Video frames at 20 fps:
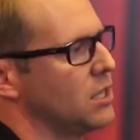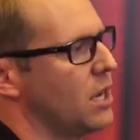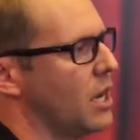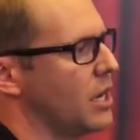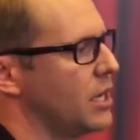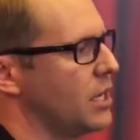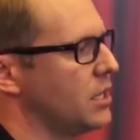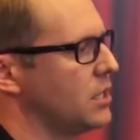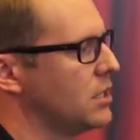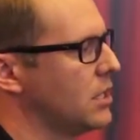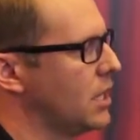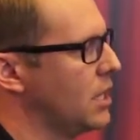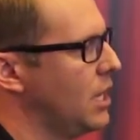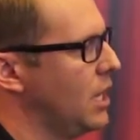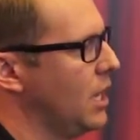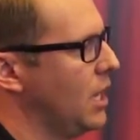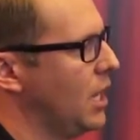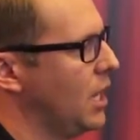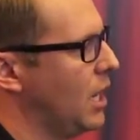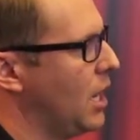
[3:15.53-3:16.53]
on it.
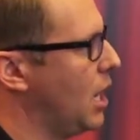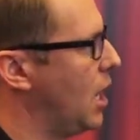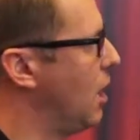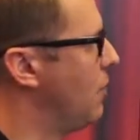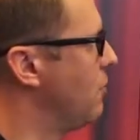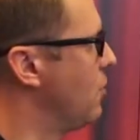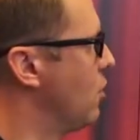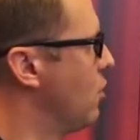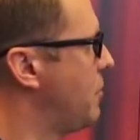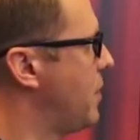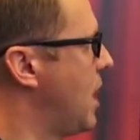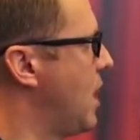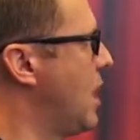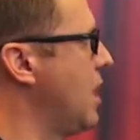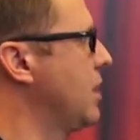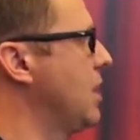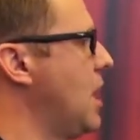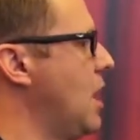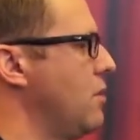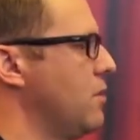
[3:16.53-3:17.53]
We were
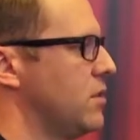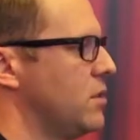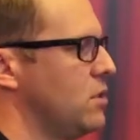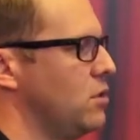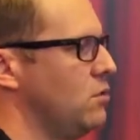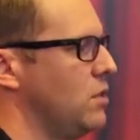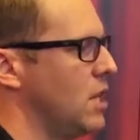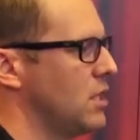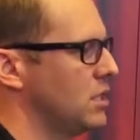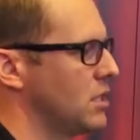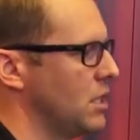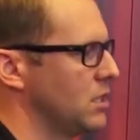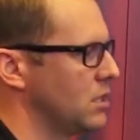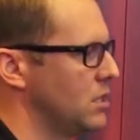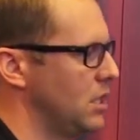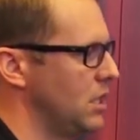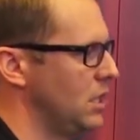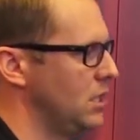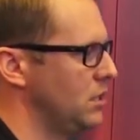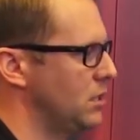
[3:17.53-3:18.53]
pairing that with 2
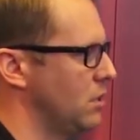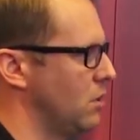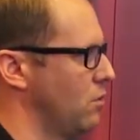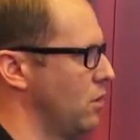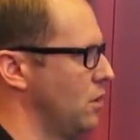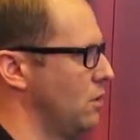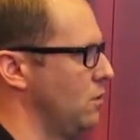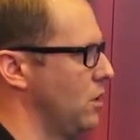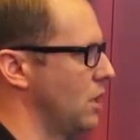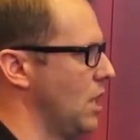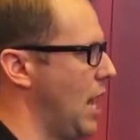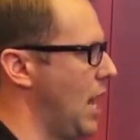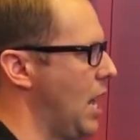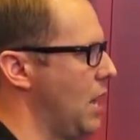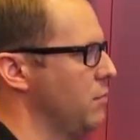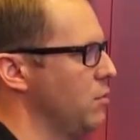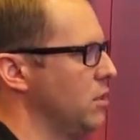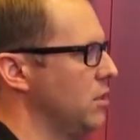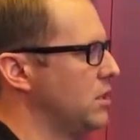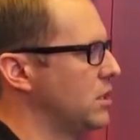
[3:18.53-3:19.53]
SSDs, so we're doing a
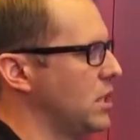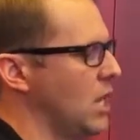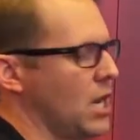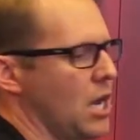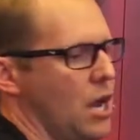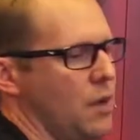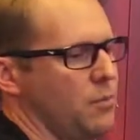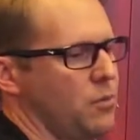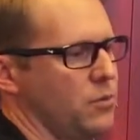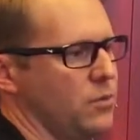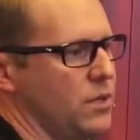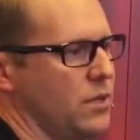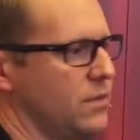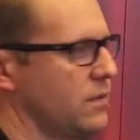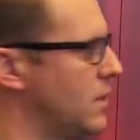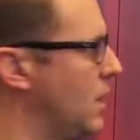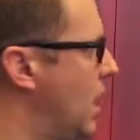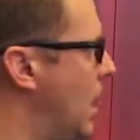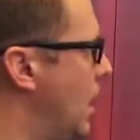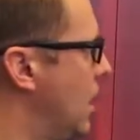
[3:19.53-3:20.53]
hybrid setup
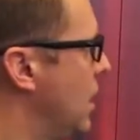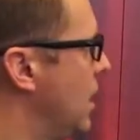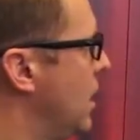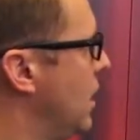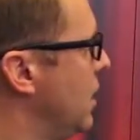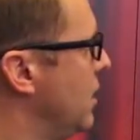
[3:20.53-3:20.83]
with the